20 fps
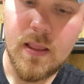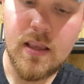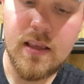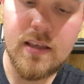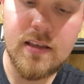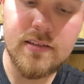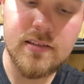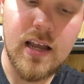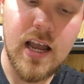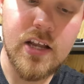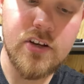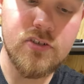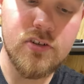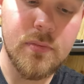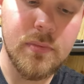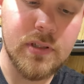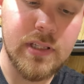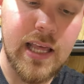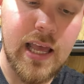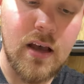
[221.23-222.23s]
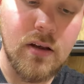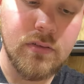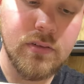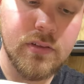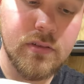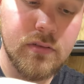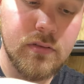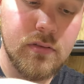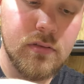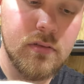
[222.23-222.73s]
is I Dremeled out
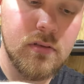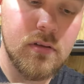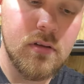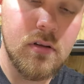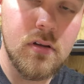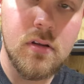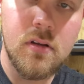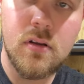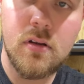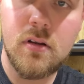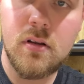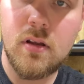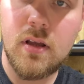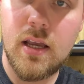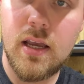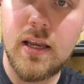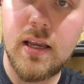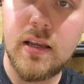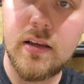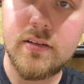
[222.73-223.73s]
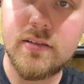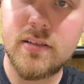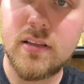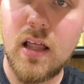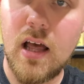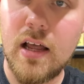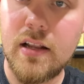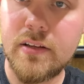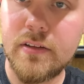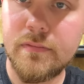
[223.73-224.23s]
a
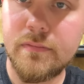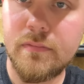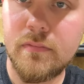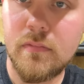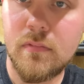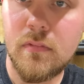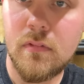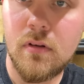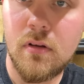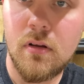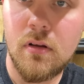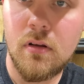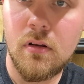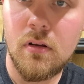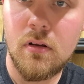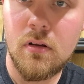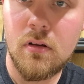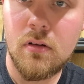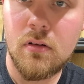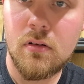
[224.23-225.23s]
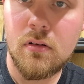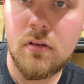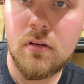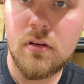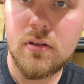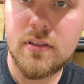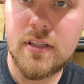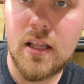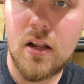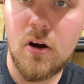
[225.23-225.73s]
slot.
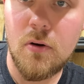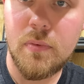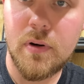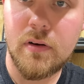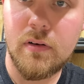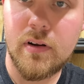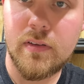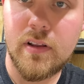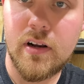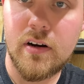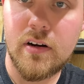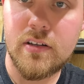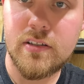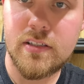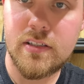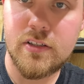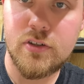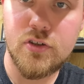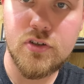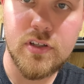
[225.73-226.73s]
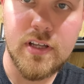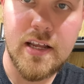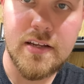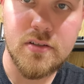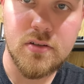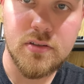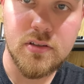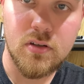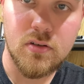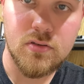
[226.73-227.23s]
That opening right there, because it usually has
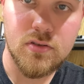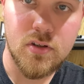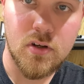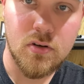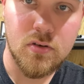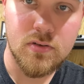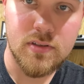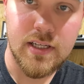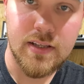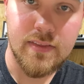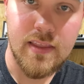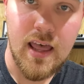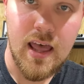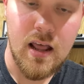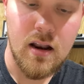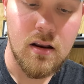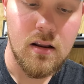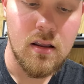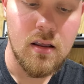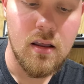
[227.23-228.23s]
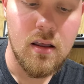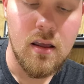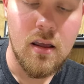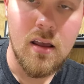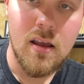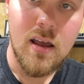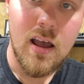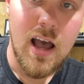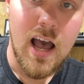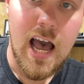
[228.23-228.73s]
those little circles like that.
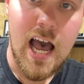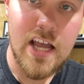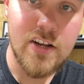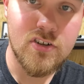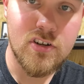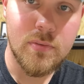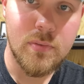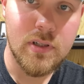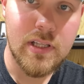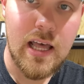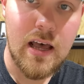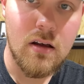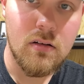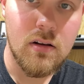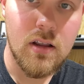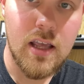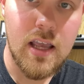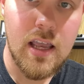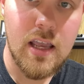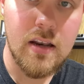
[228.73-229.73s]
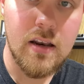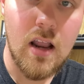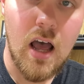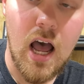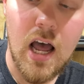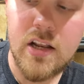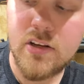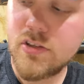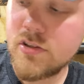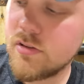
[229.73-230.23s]
I Dremeled out a
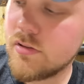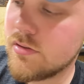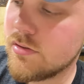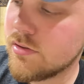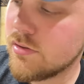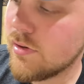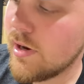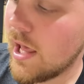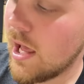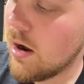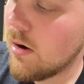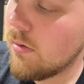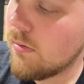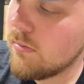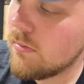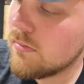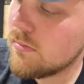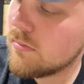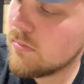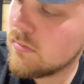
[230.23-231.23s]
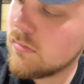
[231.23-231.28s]
notch, so now